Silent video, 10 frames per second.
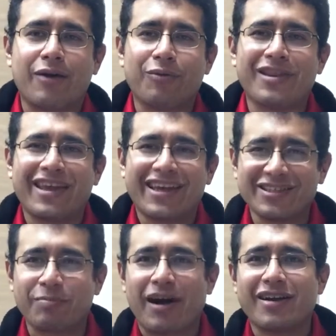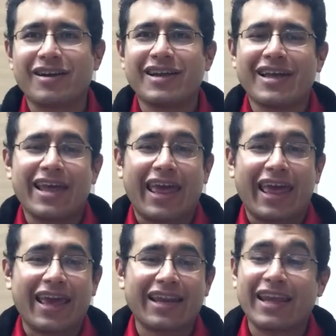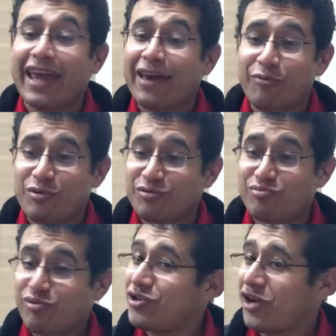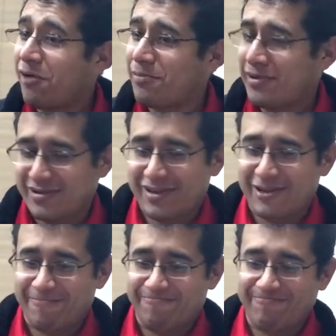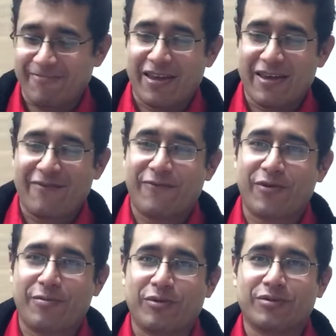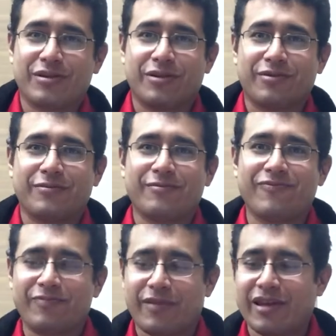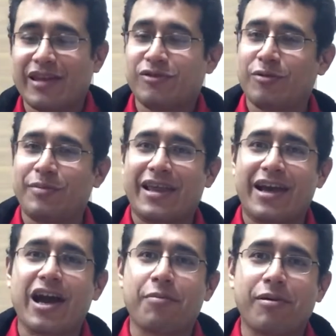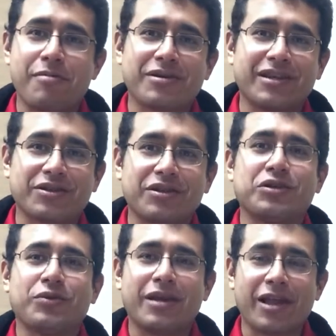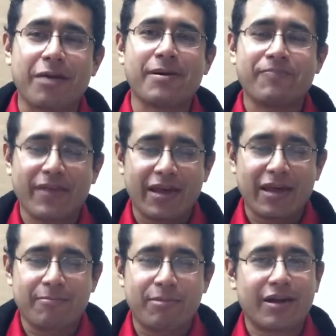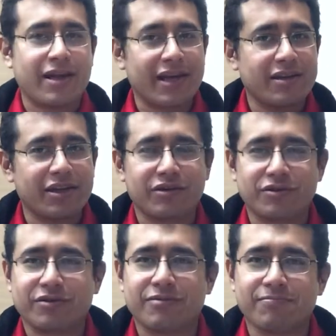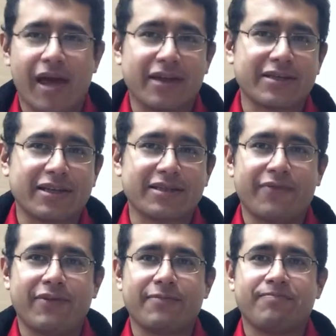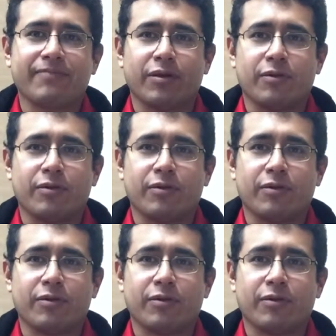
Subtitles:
with the Inspire, and it was pretty sharp. For the most, it took me like a couple of months actually to heal up. But again, just accidents, even